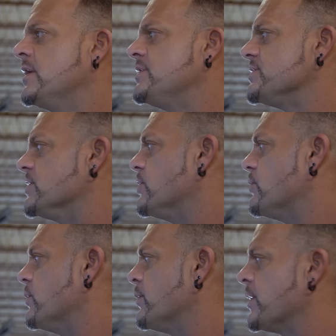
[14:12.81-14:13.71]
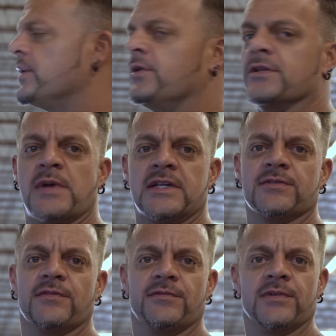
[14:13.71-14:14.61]
So what we're going to do is make
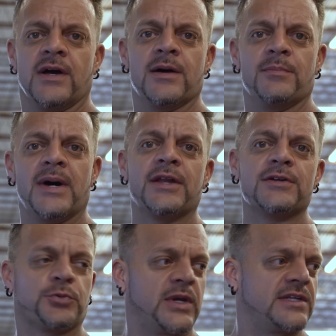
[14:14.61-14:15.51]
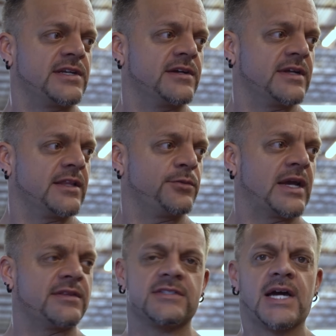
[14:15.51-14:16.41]
some minor tweaks here now that we
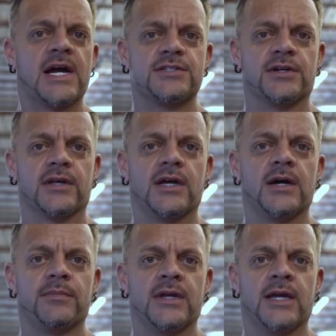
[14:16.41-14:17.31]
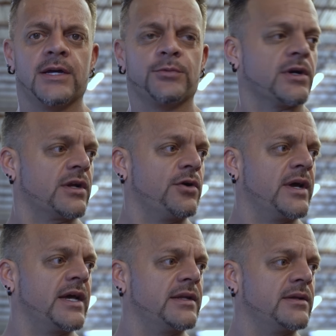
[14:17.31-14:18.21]
got the tires hooking up, and we're going to go
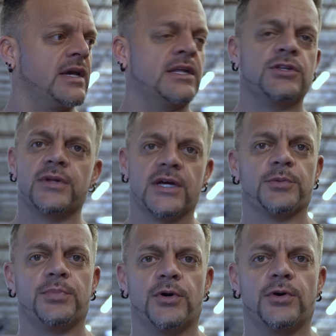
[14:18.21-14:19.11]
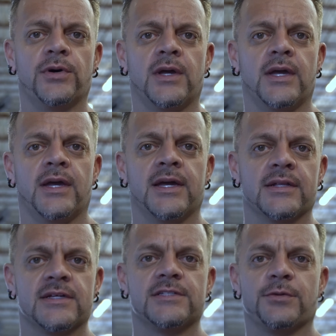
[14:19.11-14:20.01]
ahead and do another pull,
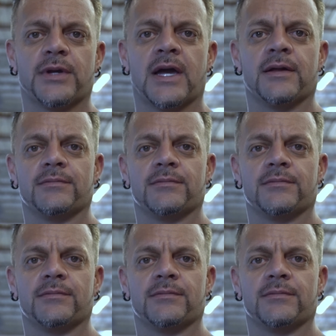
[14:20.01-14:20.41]
and let's see what we got.